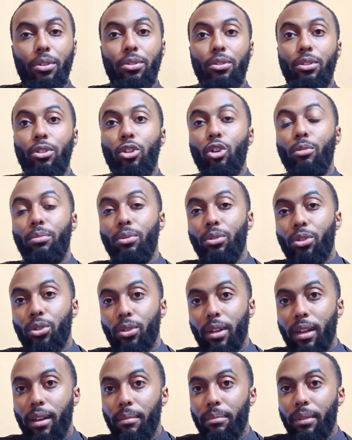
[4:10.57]
there's the Dobu
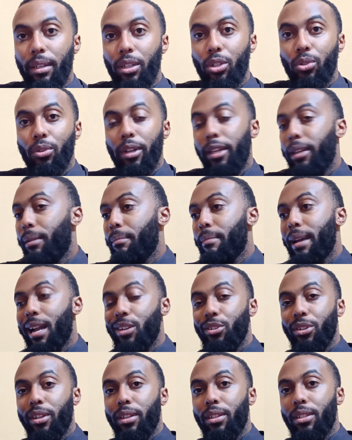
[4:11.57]
tribe. They trade in
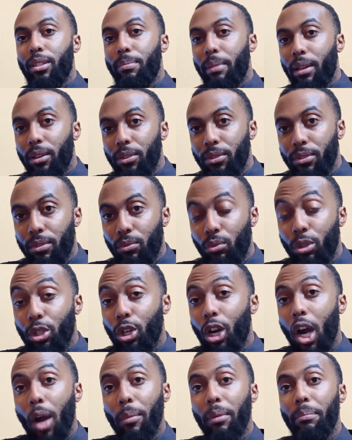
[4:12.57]
magic and spells and wish
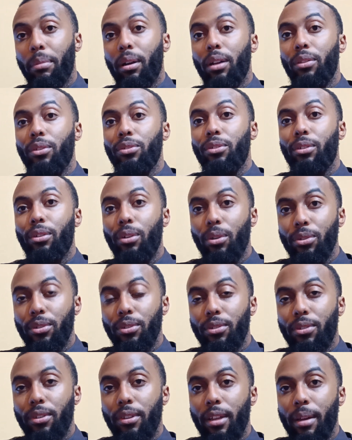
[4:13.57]
harm upon those
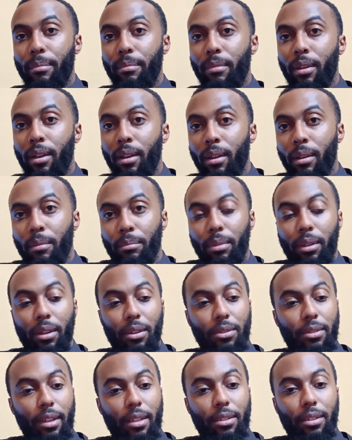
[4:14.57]
closest to them
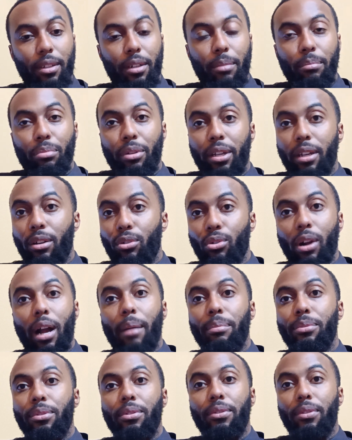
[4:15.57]
because that's going to bring
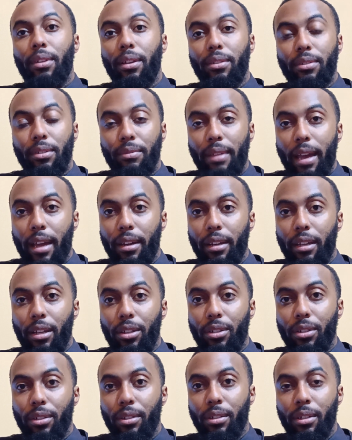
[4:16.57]
crops and things of that
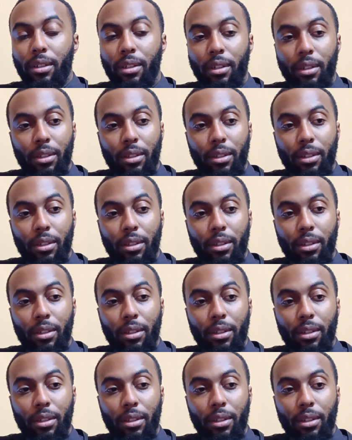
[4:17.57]
nature.